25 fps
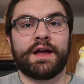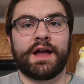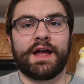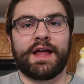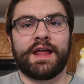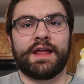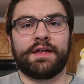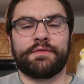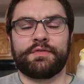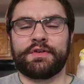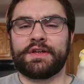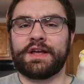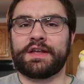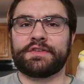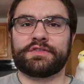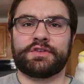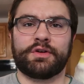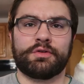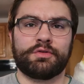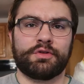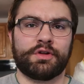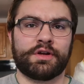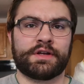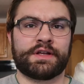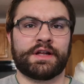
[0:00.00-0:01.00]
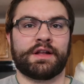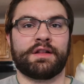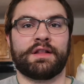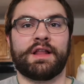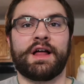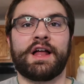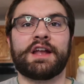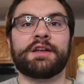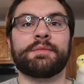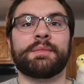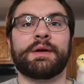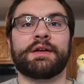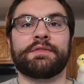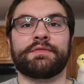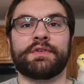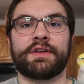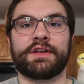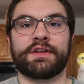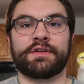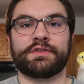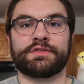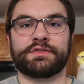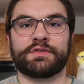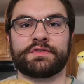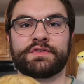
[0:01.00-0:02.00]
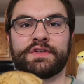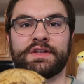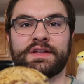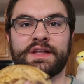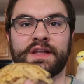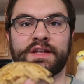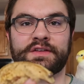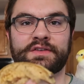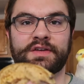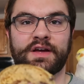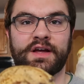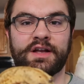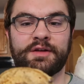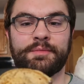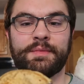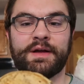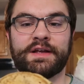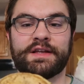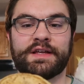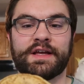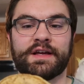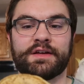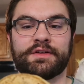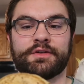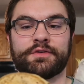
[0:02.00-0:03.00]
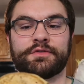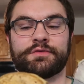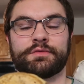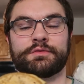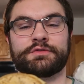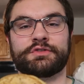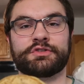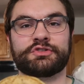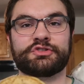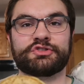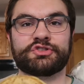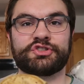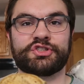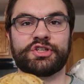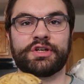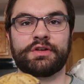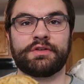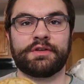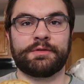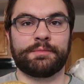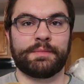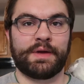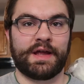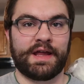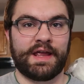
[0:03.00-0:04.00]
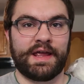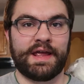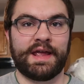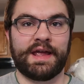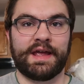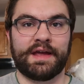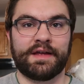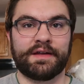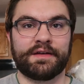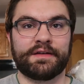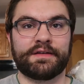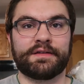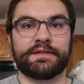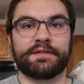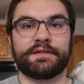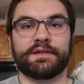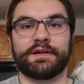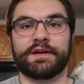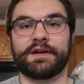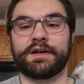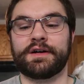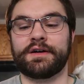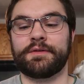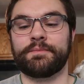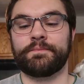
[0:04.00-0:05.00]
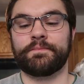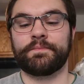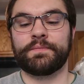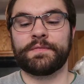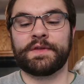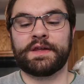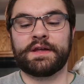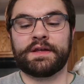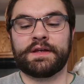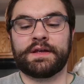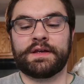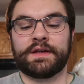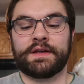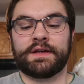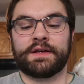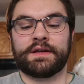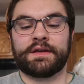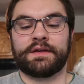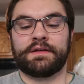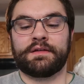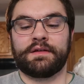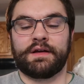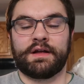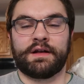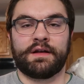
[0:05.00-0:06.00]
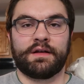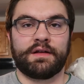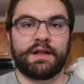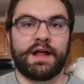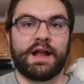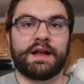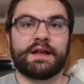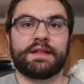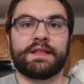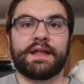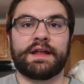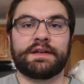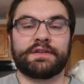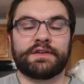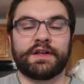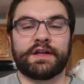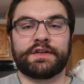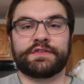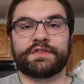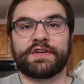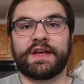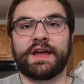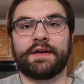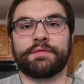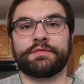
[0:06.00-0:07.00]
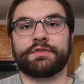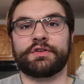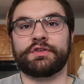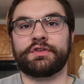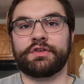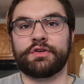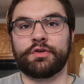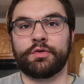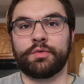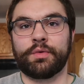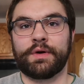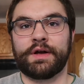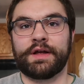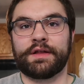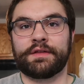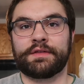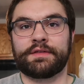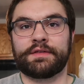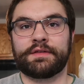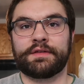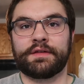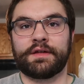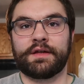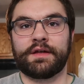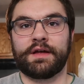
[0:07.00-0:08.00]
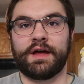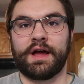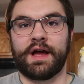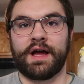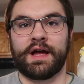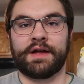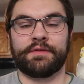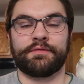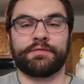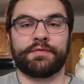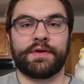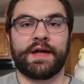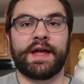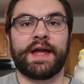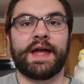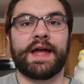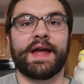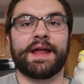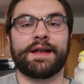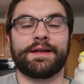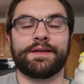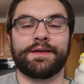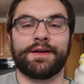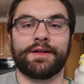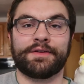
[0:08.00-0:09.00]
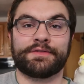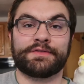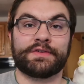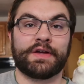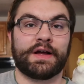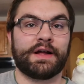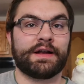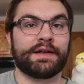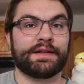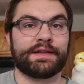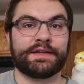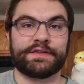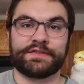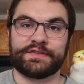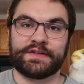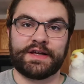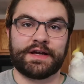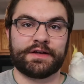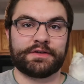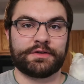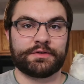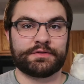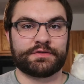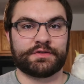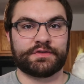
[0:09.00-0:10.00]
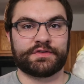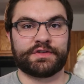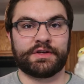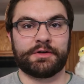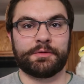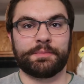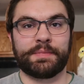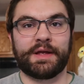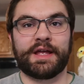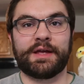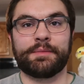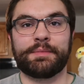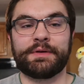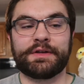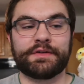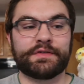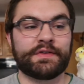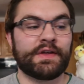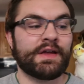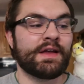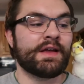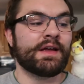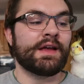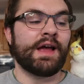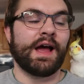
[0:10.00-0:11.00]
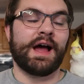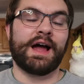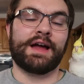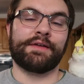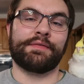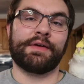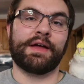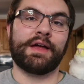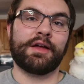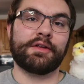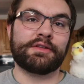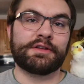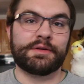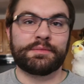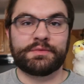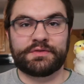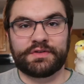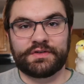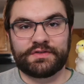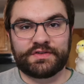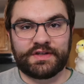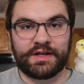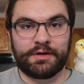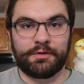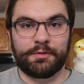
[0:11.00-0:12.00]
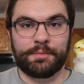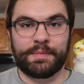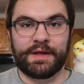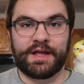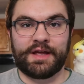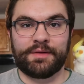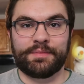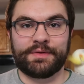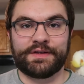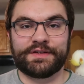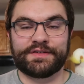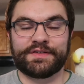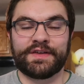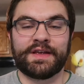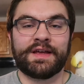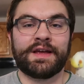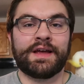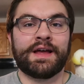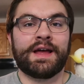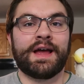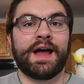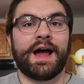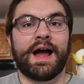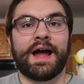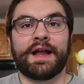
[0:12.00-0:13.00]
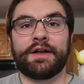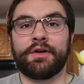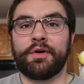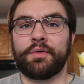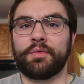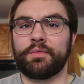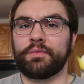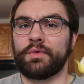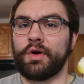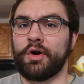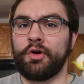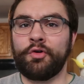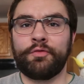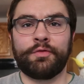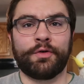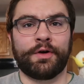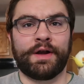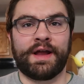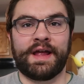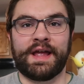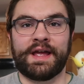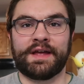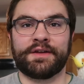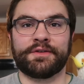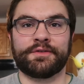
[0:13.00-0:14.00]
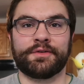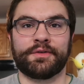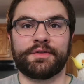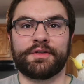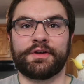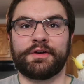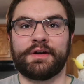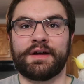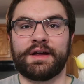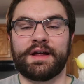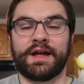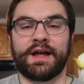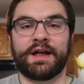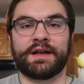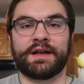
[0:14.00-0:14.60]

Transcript: If you guys go look at a lot of my videos, you'll see that a ton of my geckos will just chill in my hand. And a lot of that does have to do with, I've had a ton of these geckos since they were babies. I've held them since they were babies. I don't overhandle though.